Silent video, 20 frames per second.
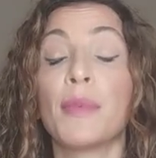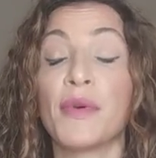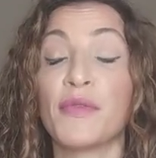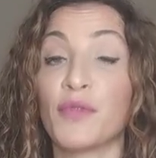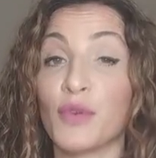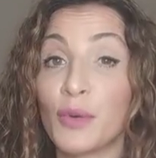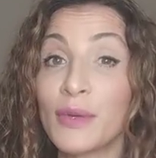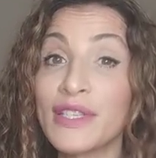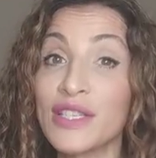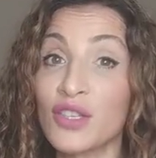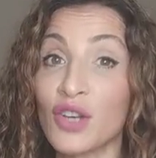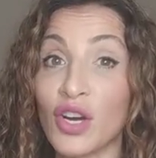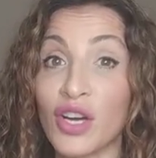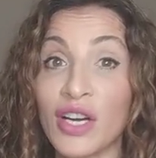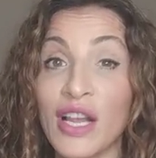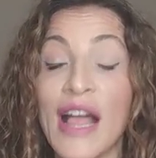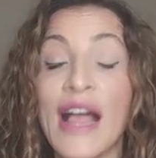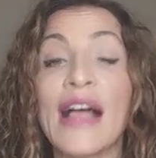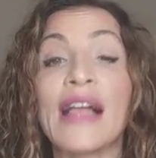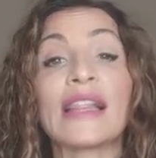Before we
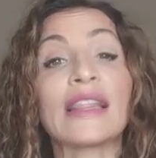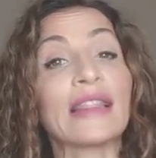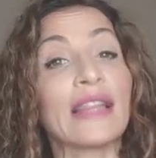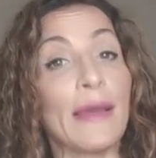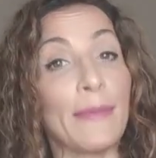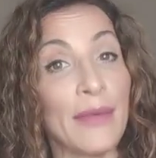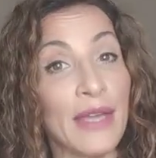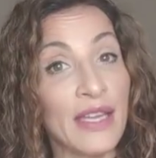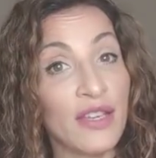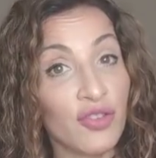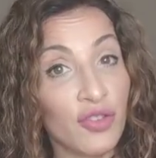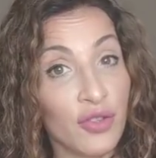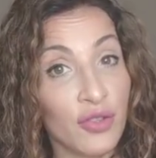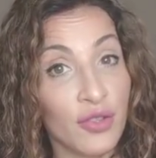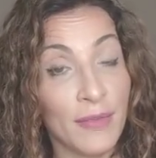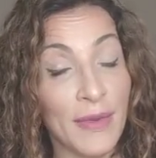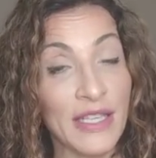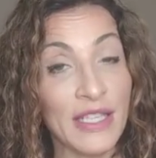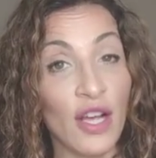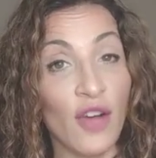start, let me
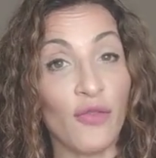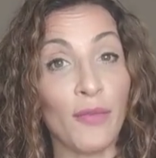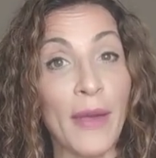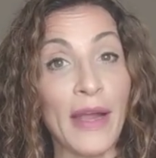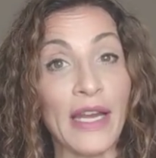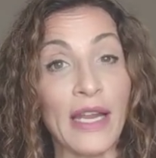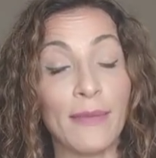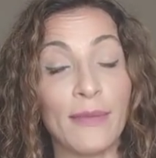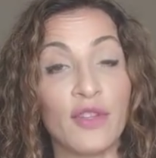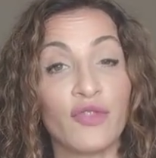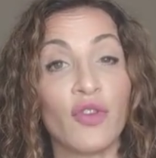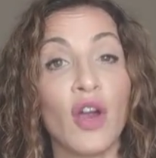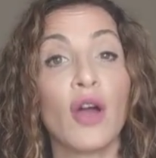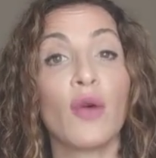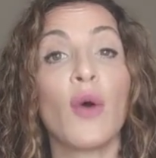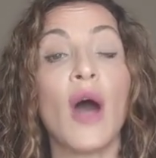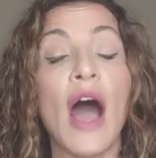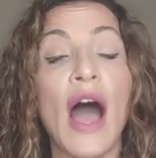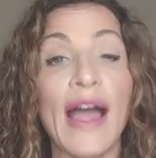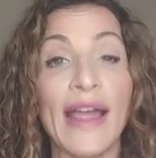introduce myself. My name is
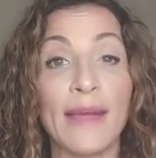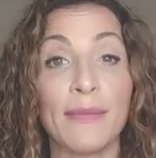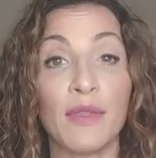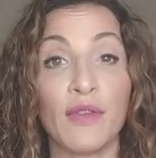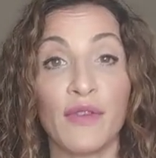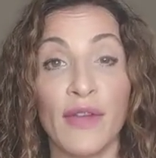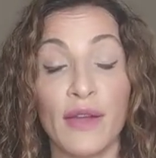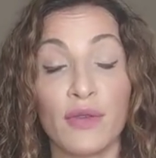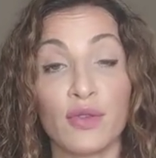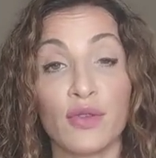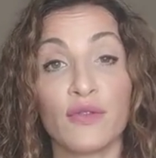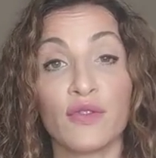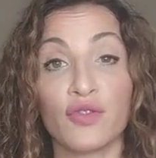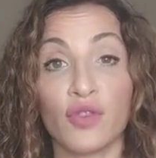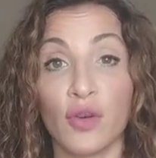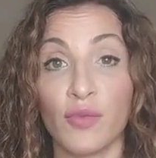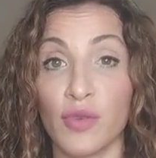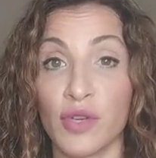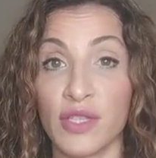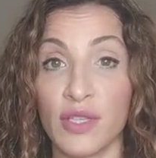Ro. I am the founder of
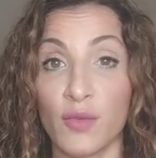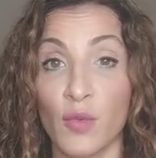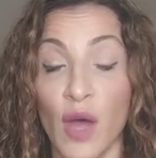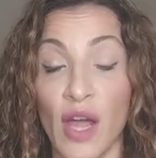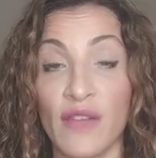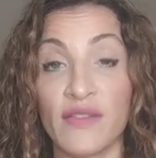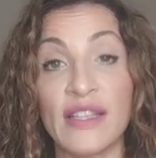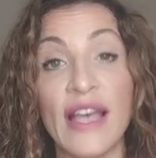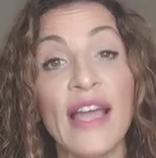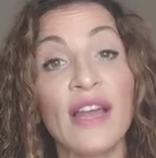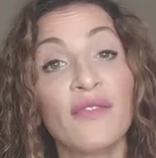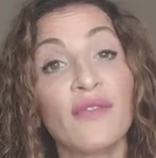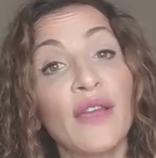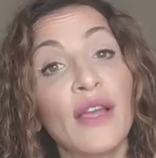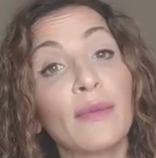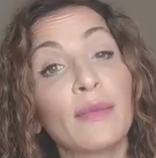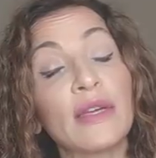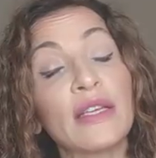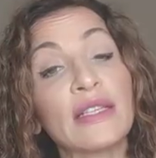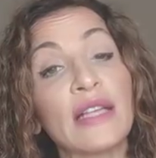Strong Prison Wives and
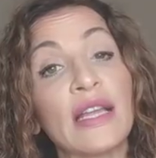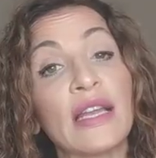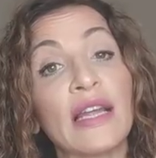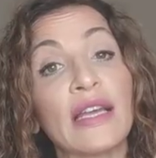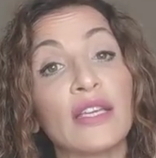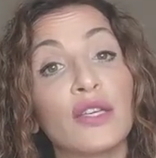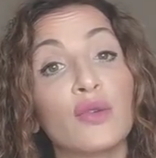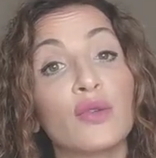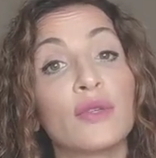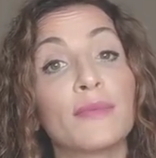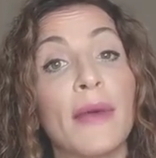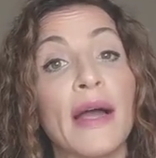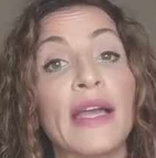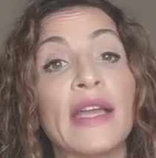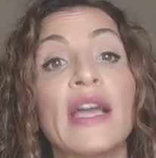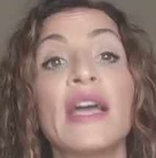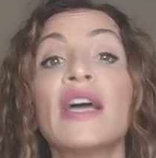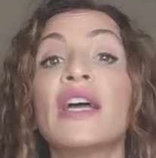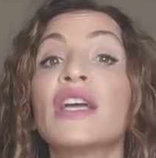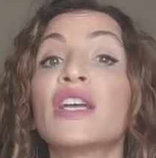Families, and I use
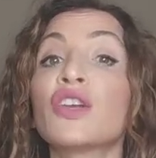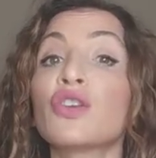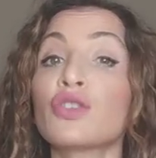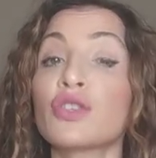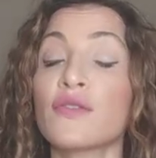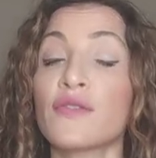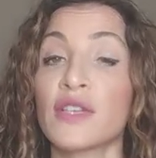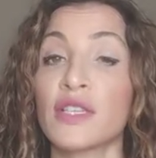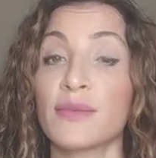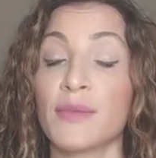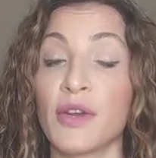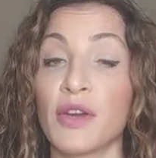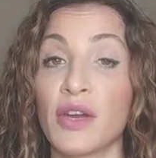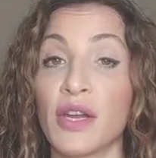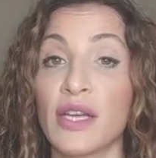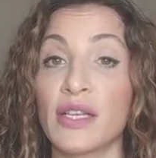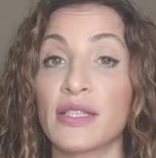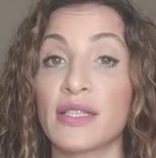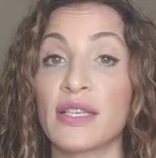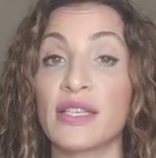my years of
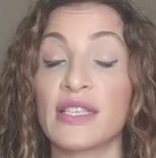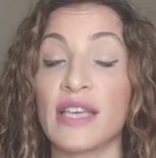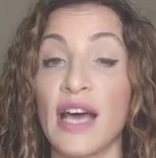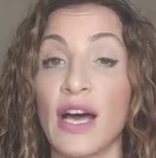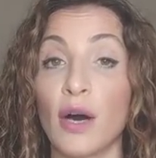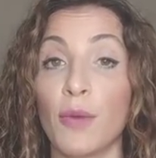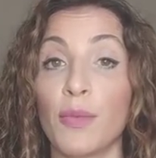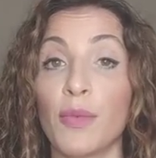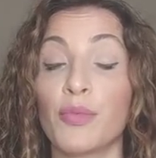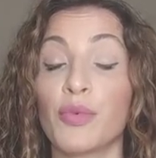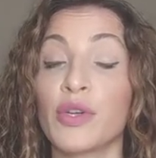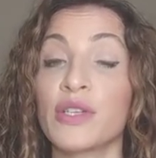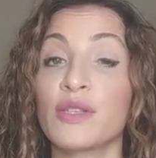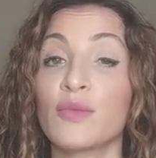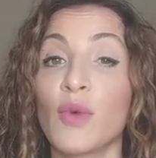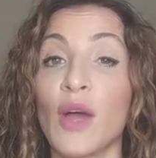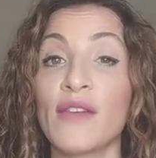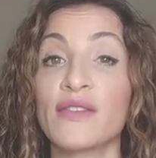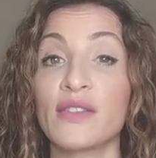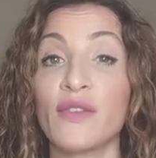experience to help
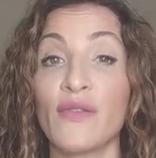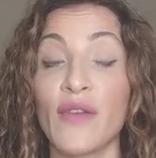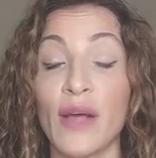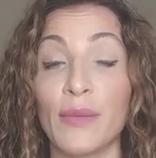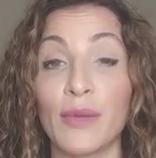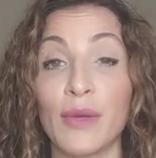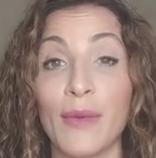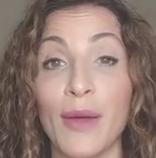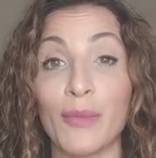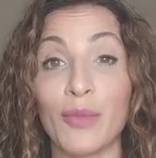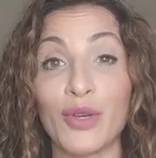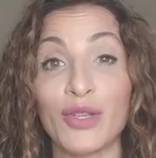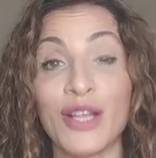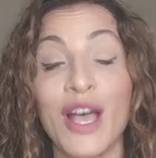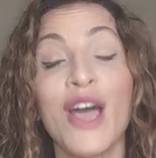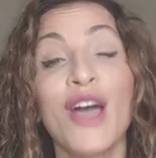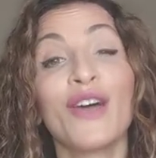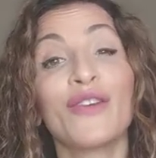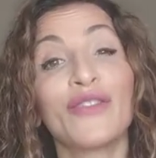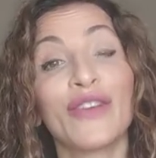prison wives and family members
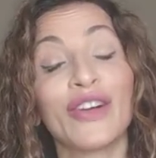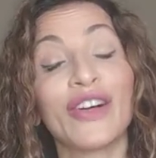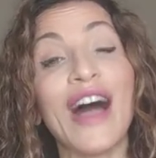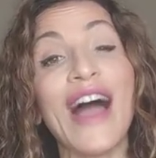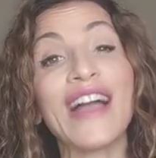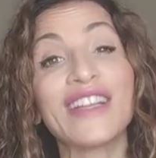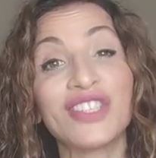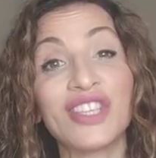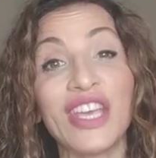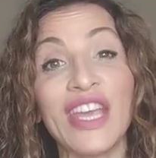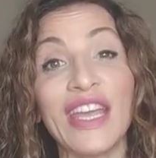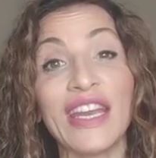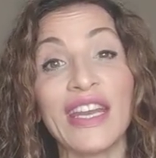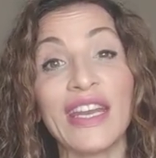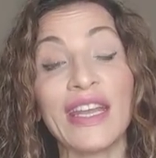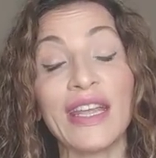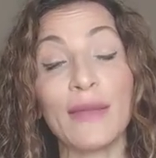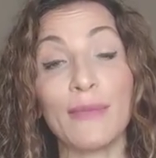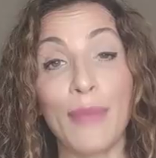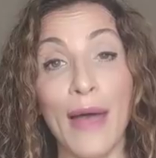feel
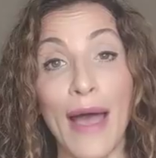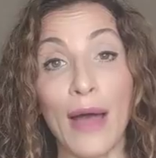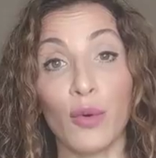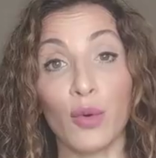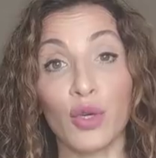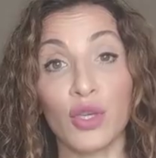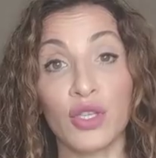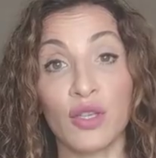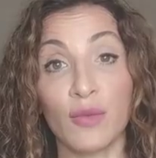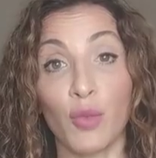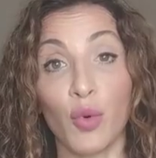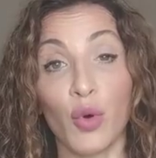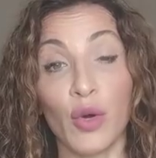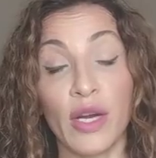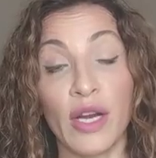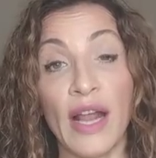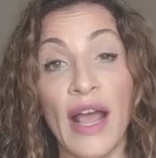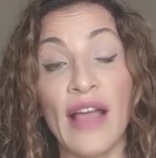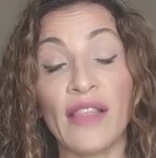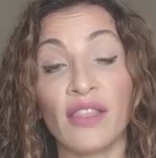educated, empowered,
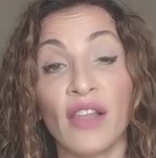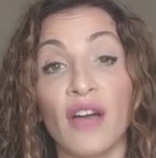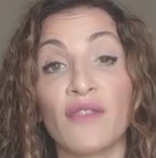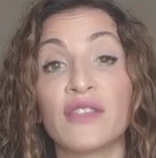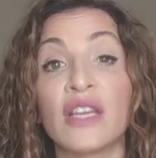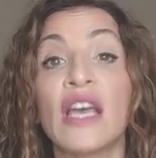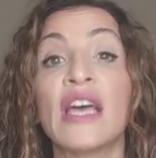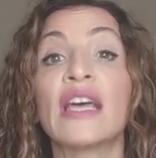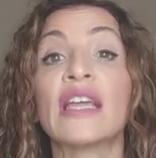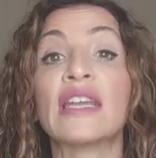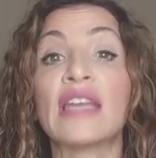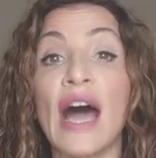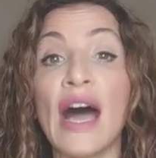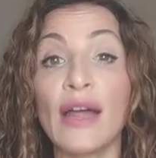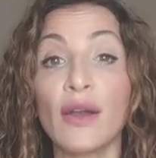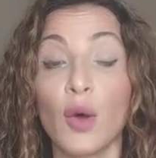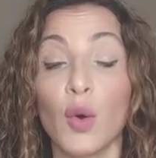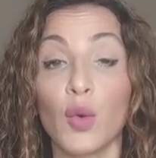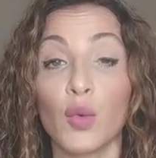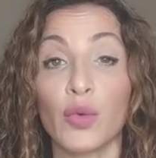supported, and loved,
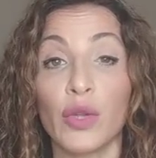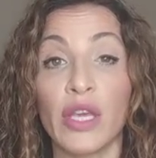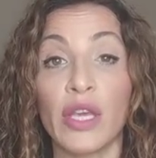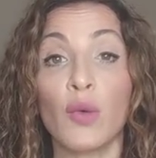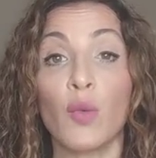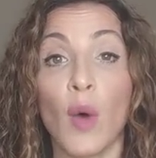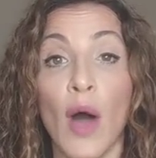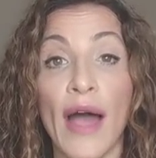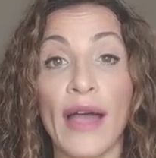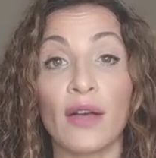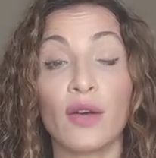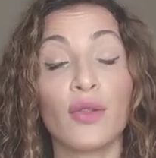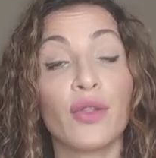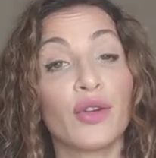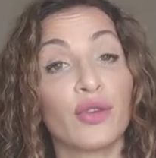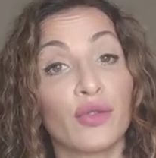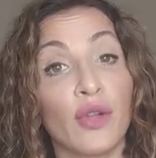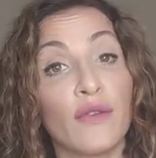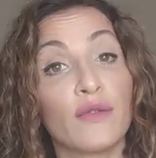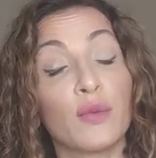not only while
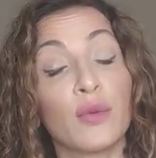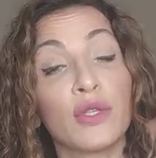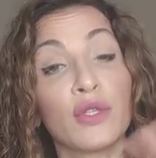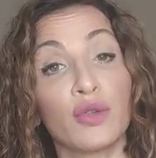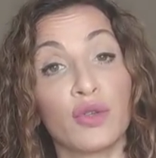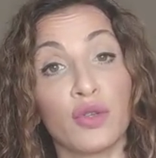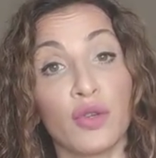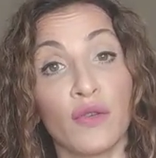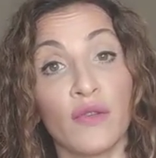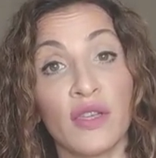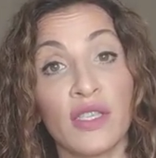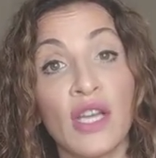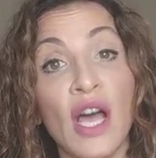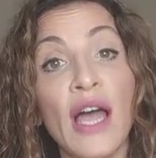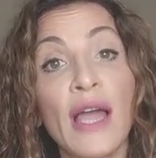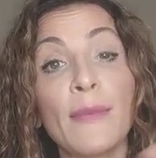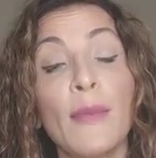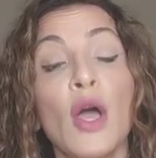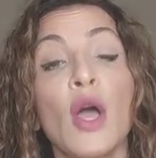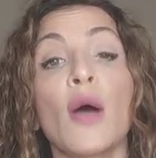their loved ones are serving
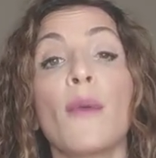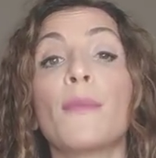time,